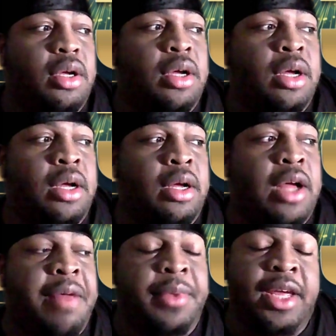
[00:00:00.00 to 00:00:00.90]

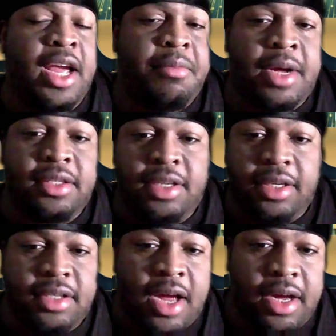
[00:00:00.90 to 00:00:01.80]
uh, I began my
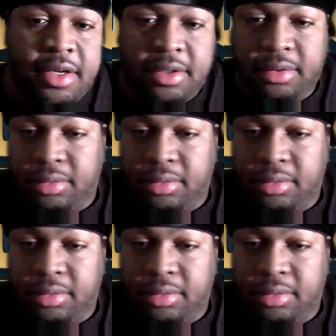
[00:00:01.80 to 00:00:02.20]
TikTok